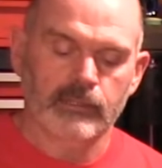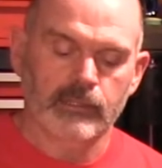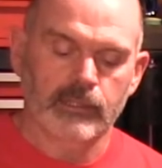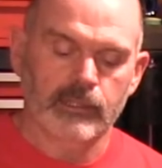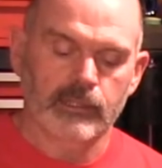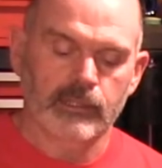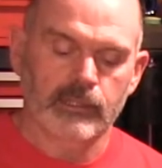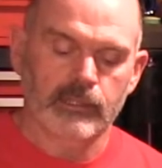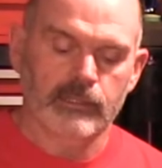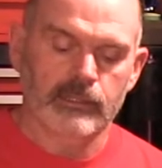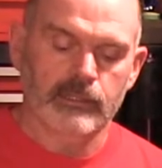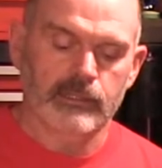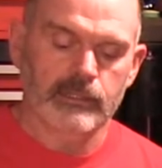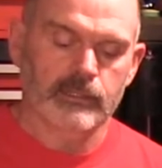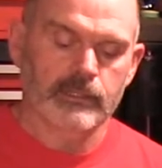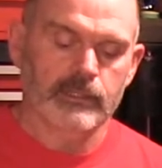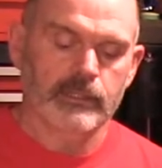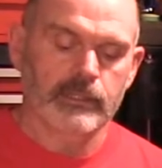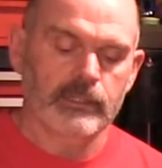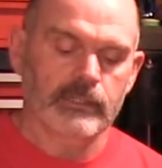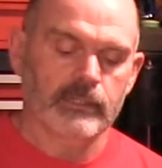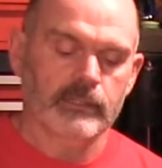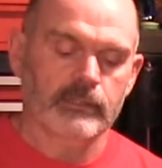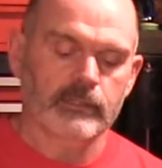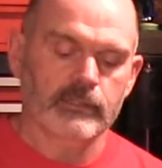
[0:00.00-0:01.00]
and it
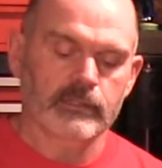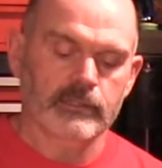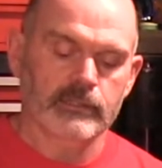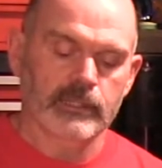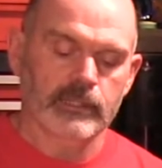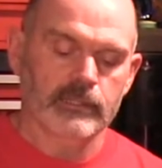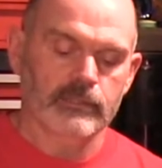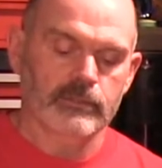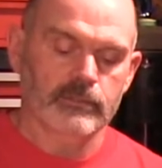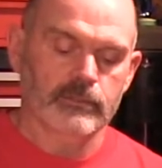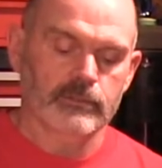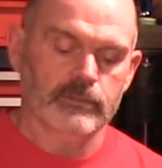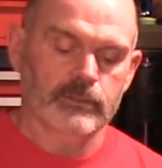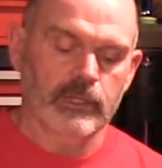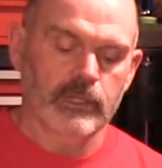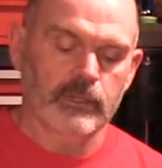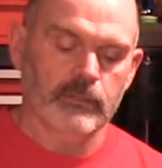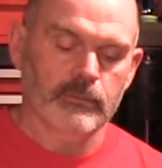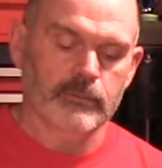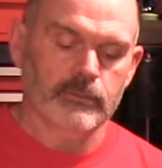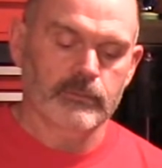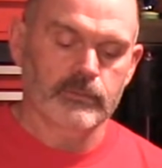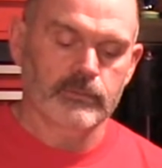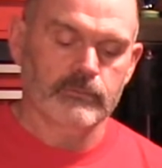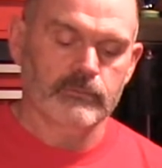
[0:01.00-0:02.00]
did, because I
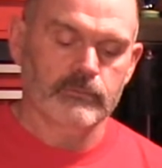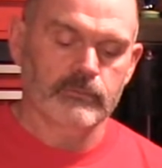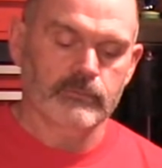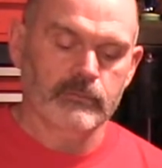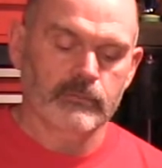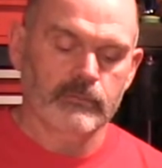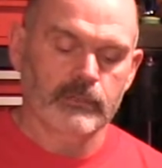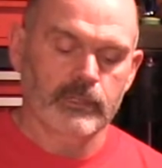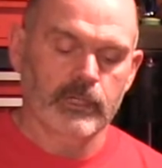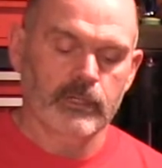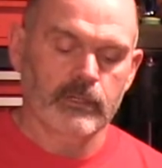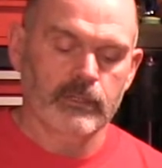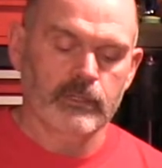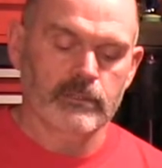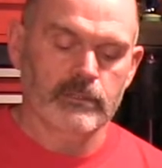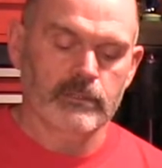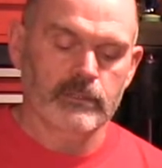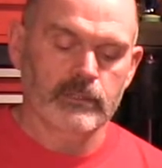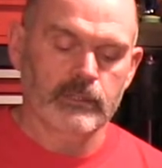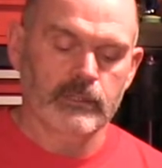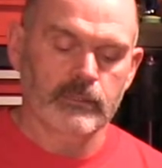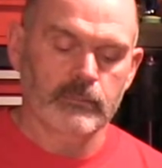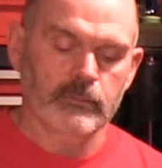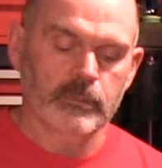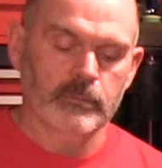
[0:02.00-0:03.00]
was
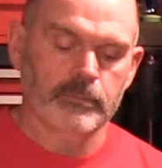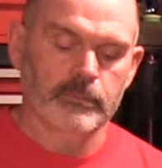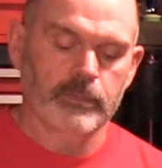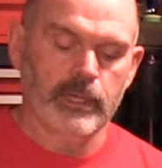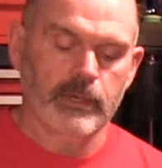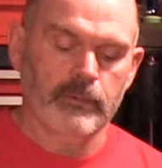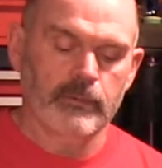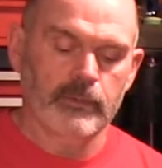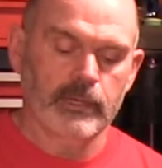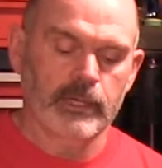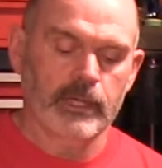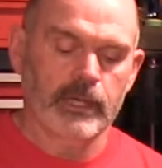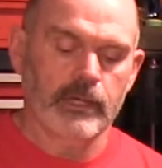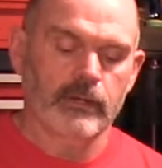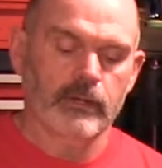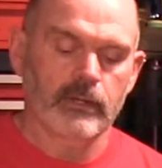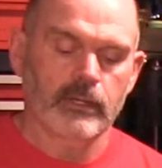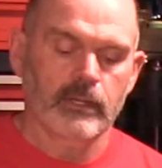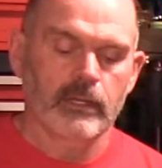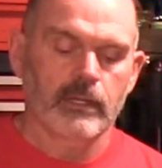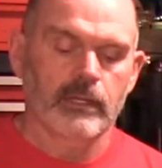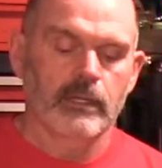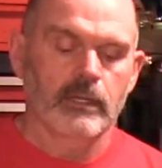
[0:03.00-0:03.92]
carelessly ripped that one out.